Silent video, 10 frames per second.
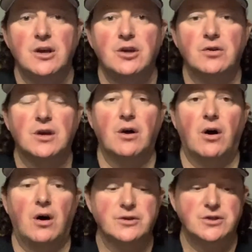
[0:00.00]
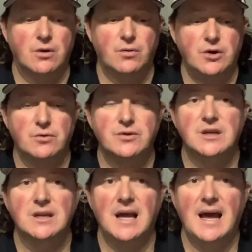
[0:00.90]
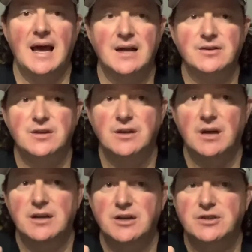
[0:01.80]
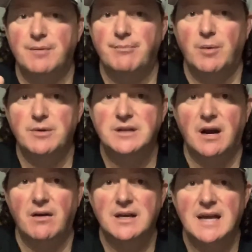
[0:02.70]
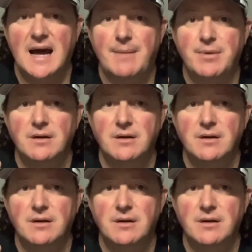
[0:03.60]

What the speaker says: You can also use it as just a momentary tap,